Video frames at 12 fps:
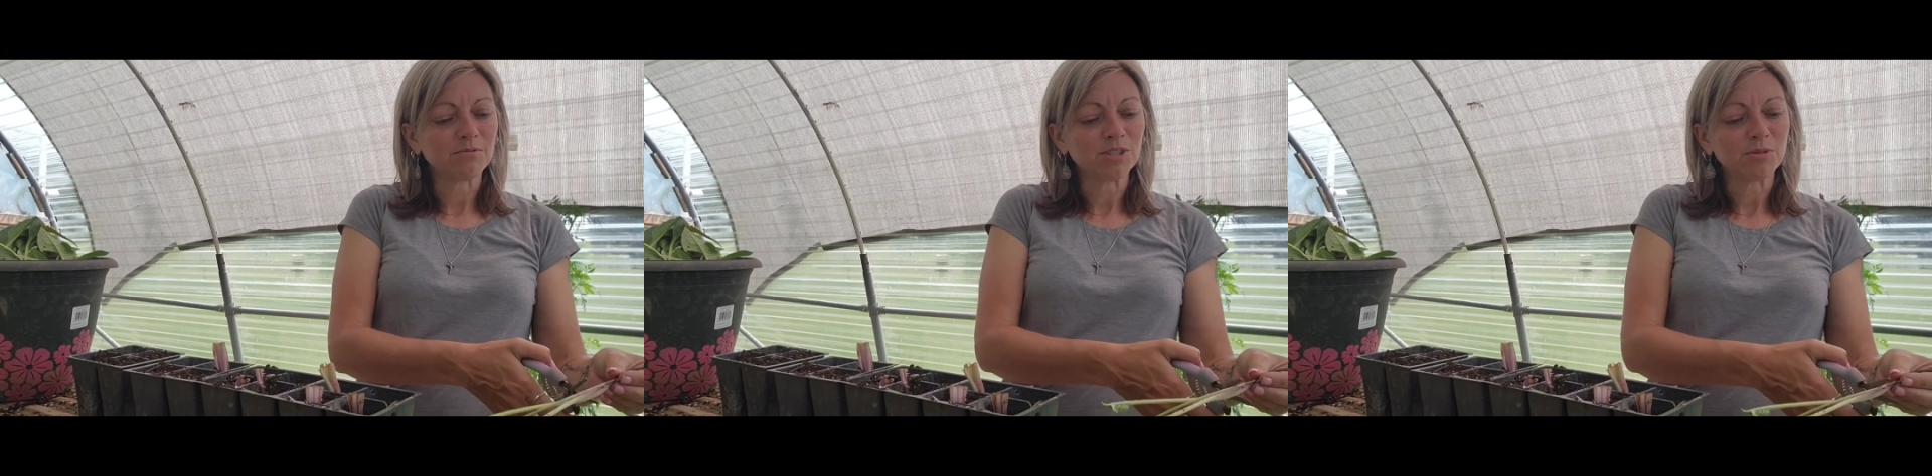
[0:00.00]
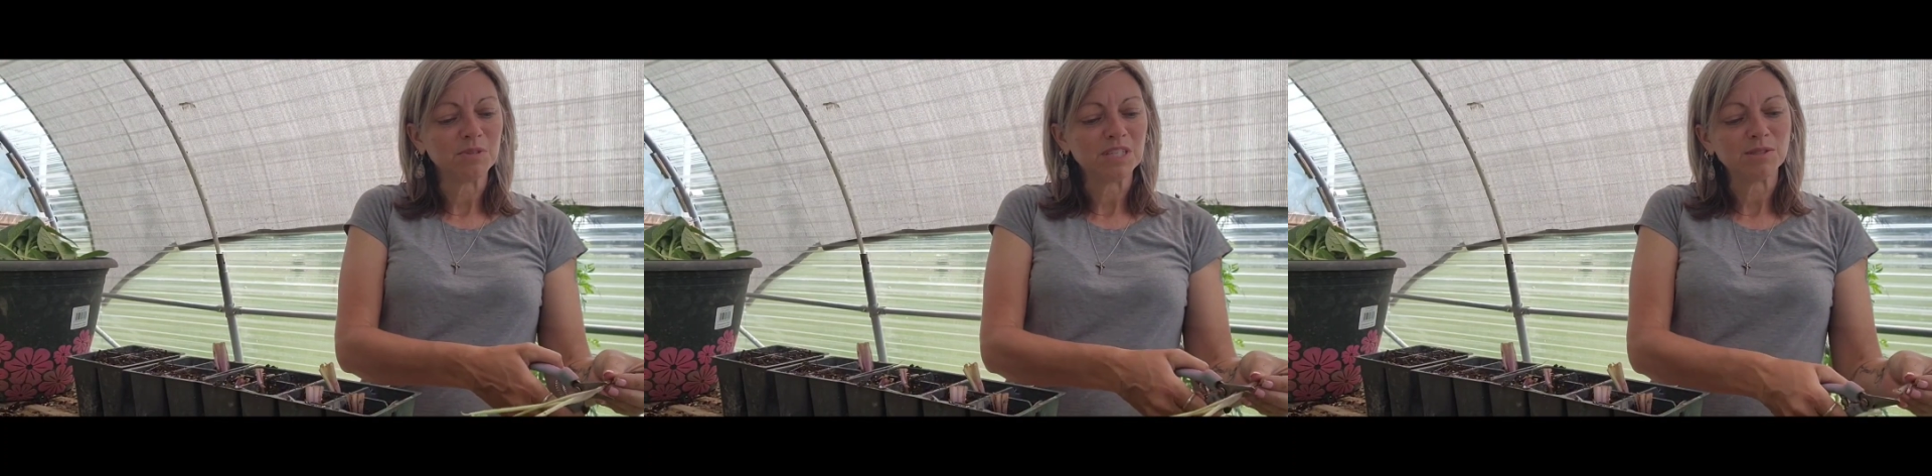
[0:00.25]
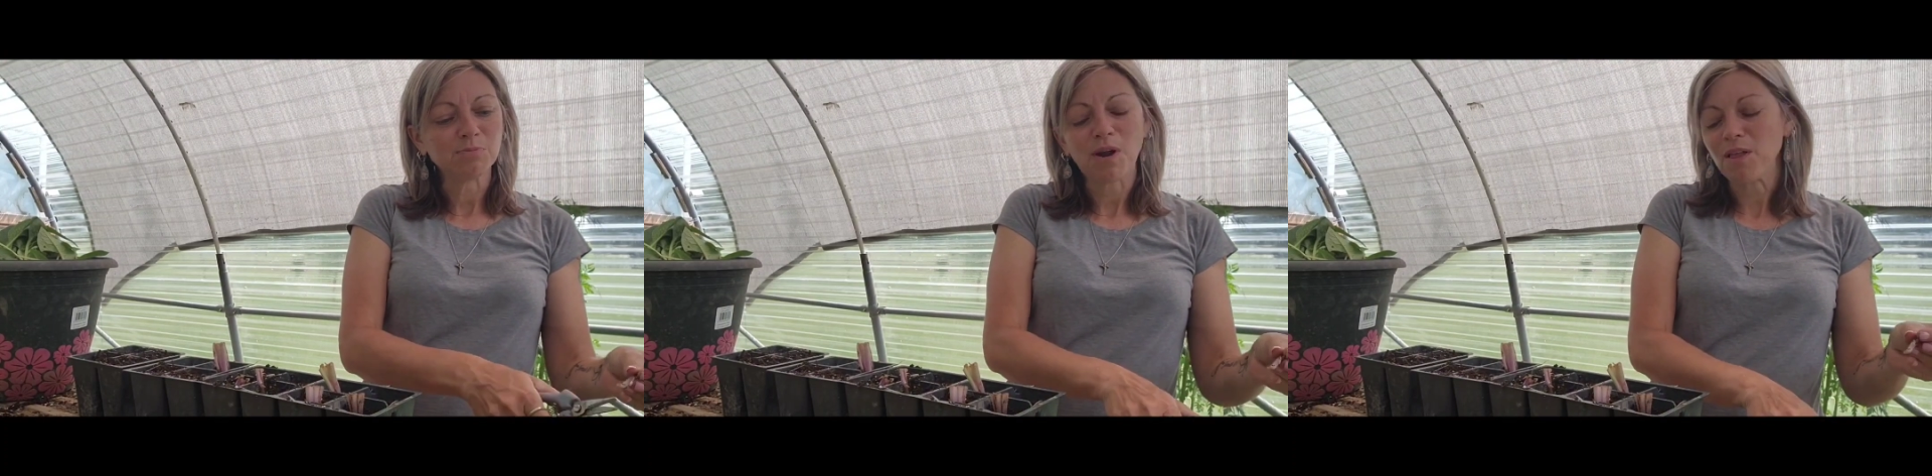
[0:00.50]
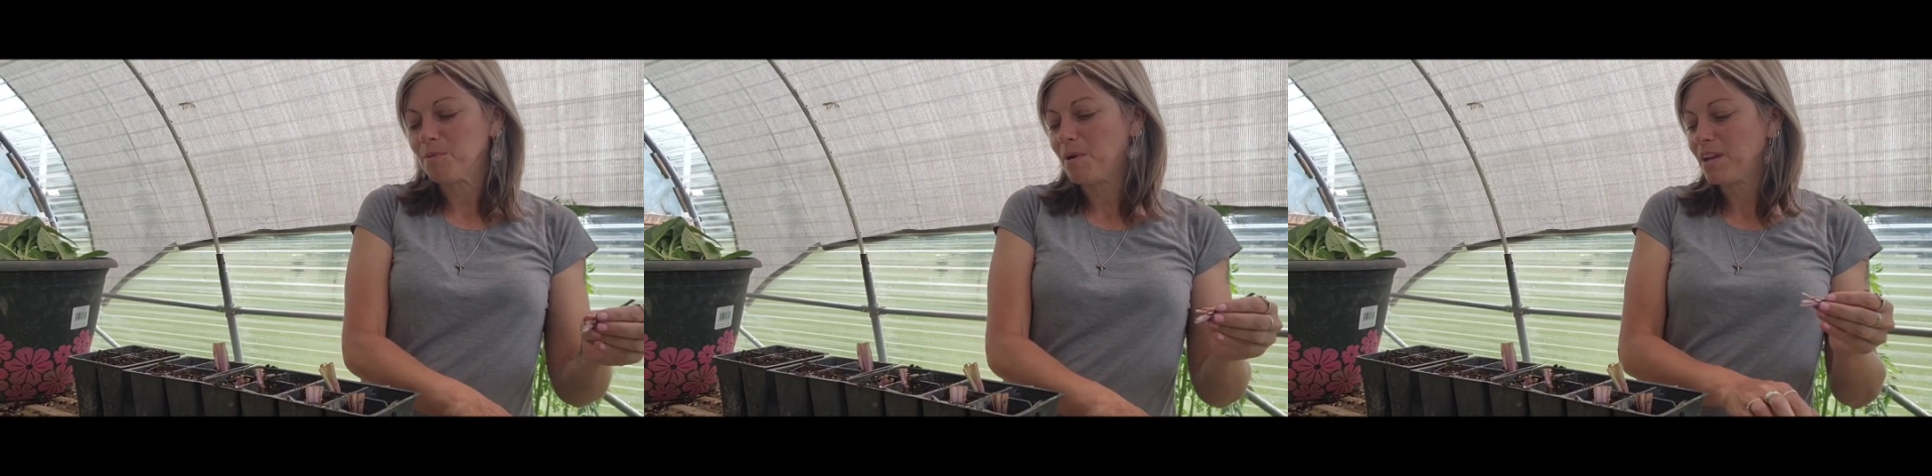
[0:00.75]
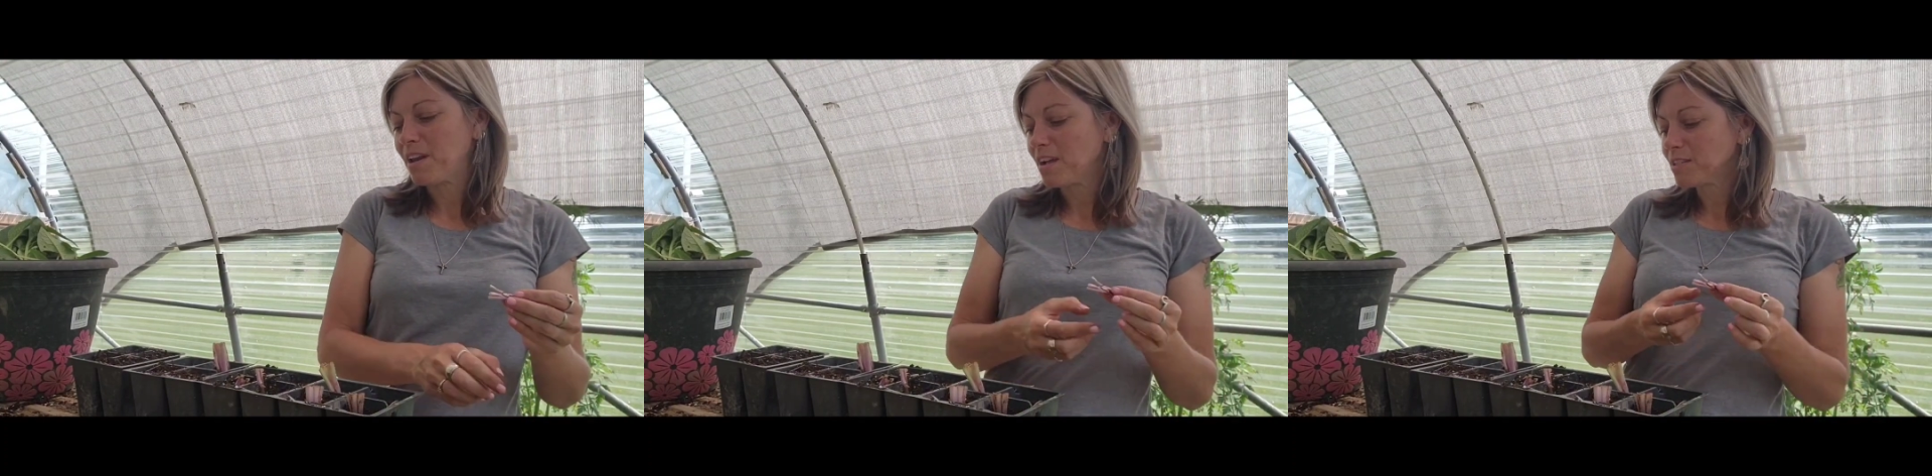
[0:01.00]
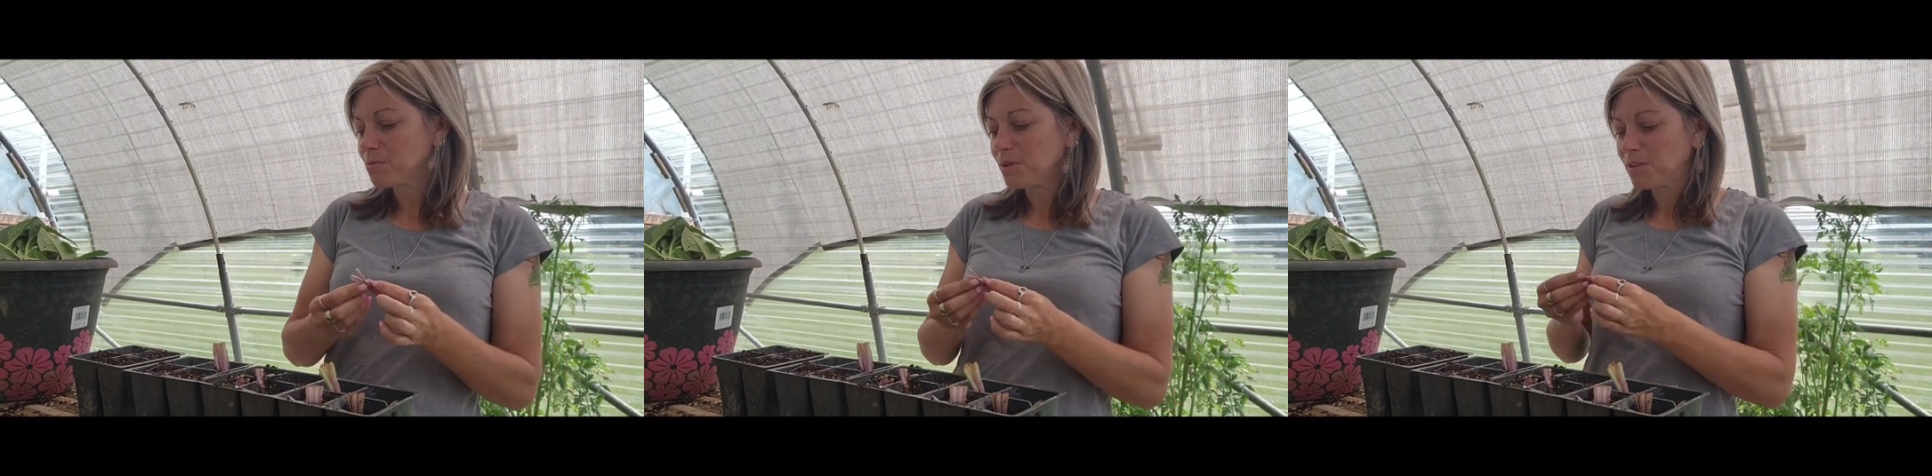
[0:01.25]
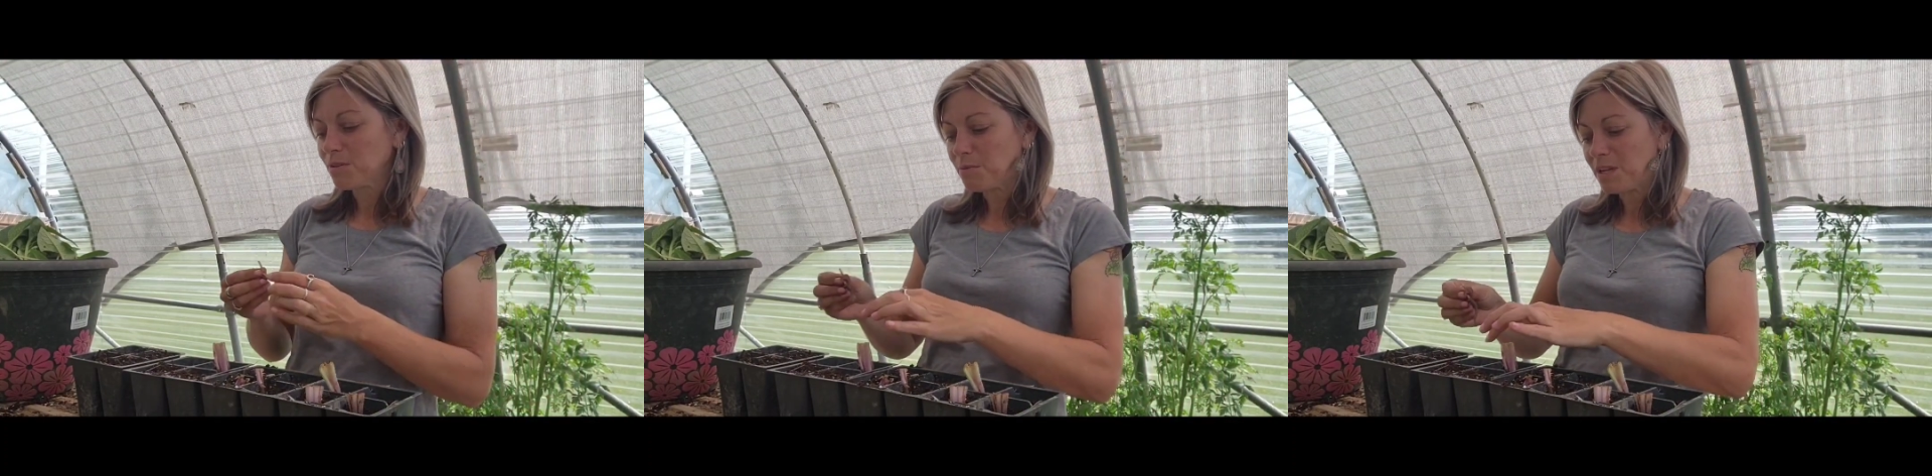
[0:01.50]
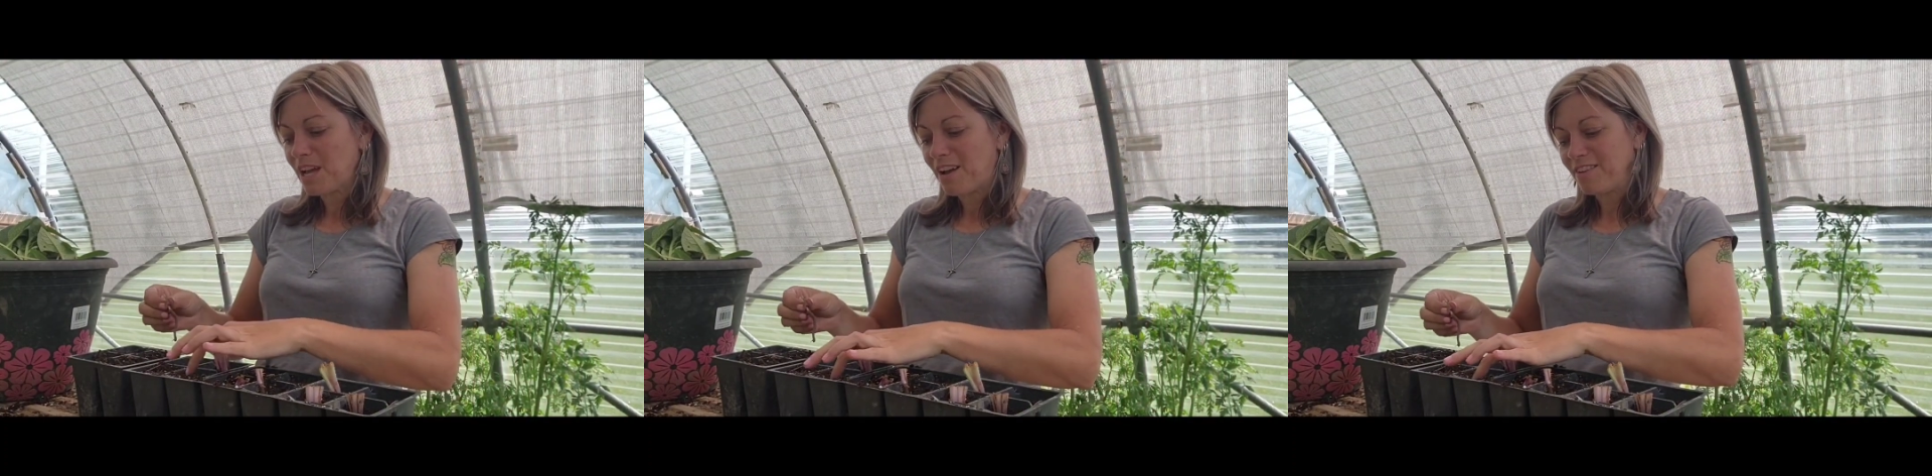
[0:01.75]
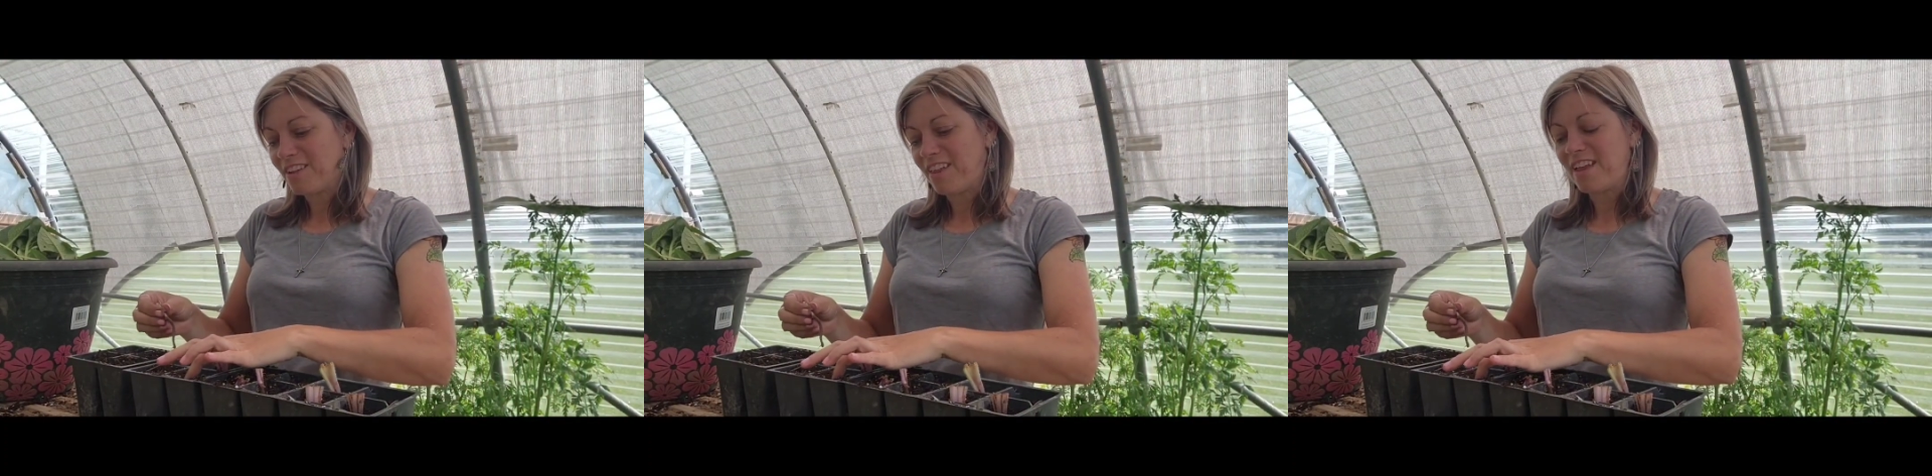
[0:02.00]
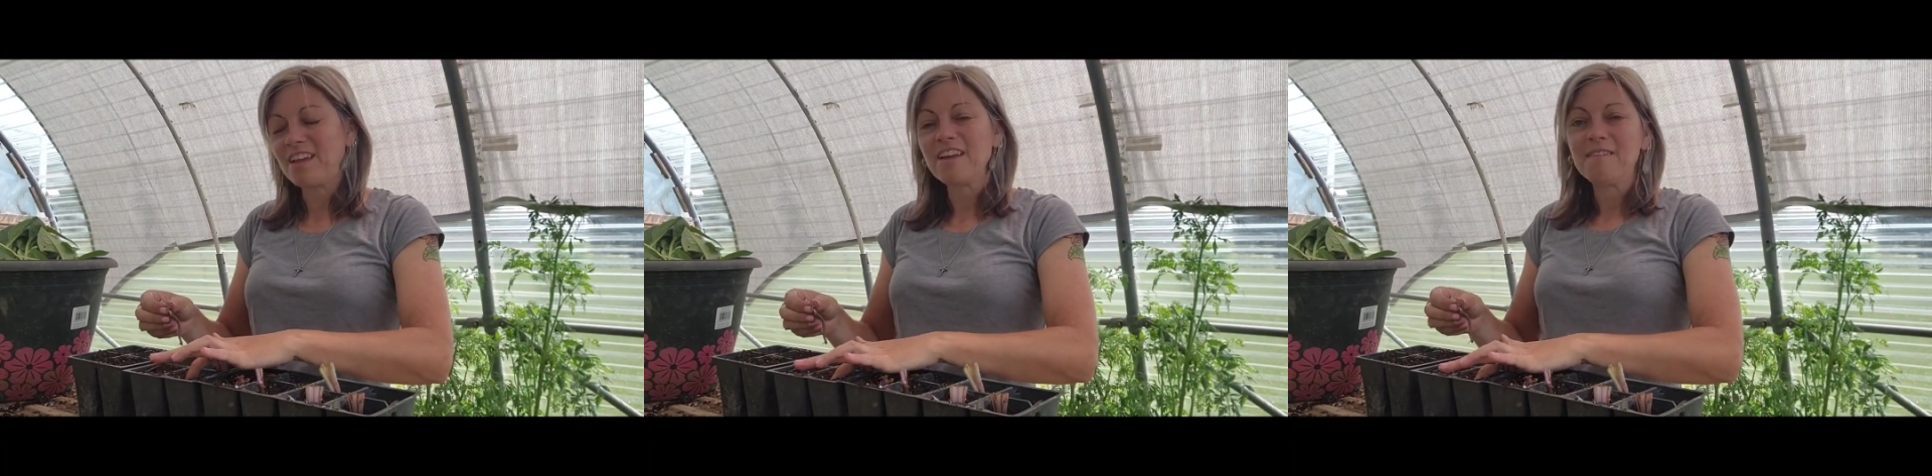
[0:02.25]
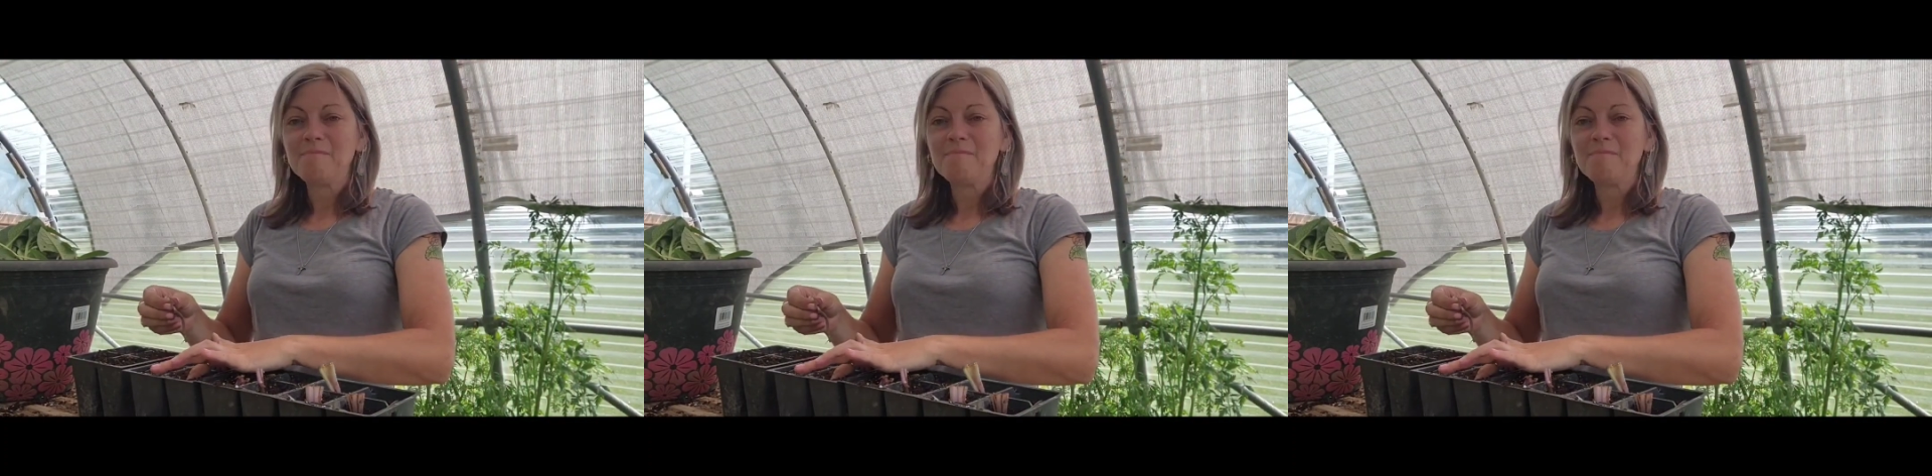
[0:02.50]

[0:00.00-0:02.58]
which means probably by next week they'll be down to like